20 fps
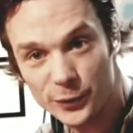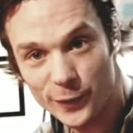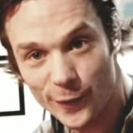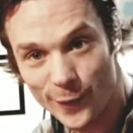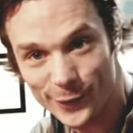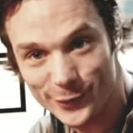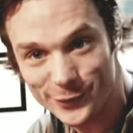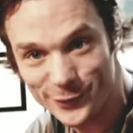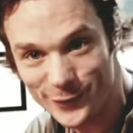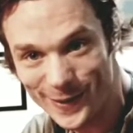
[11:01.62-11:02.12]

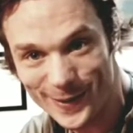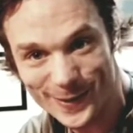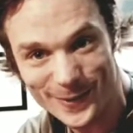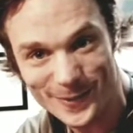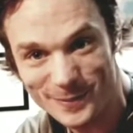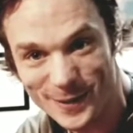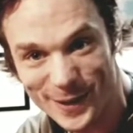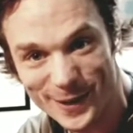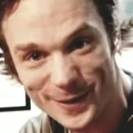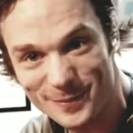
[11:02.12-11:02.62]
dog trainer.
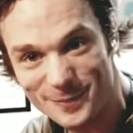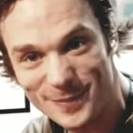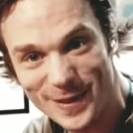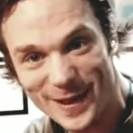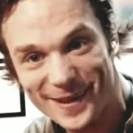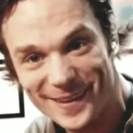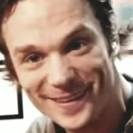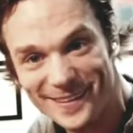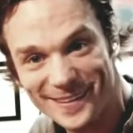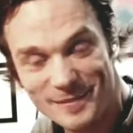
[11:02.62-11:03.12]

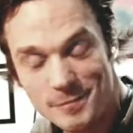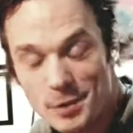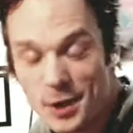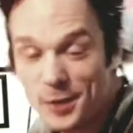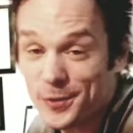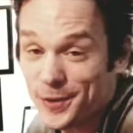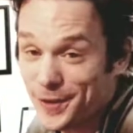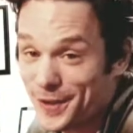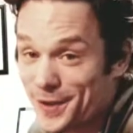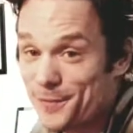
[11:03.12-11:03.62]
I'm
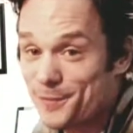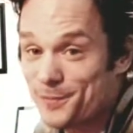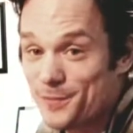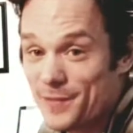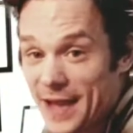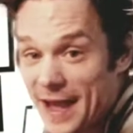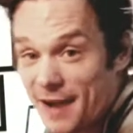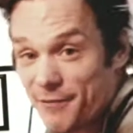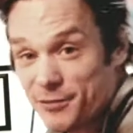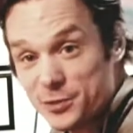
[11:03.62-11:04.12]
not really an
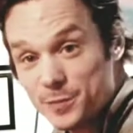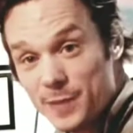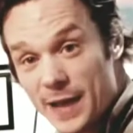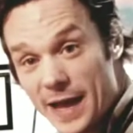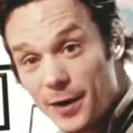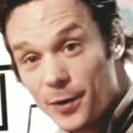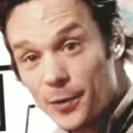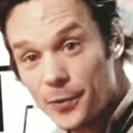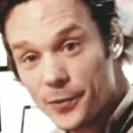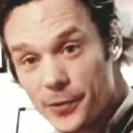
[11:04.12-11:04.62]
average
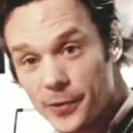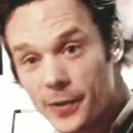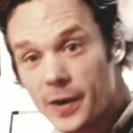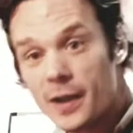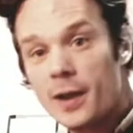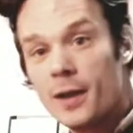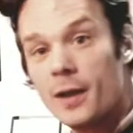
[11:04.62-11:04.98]
pet owner.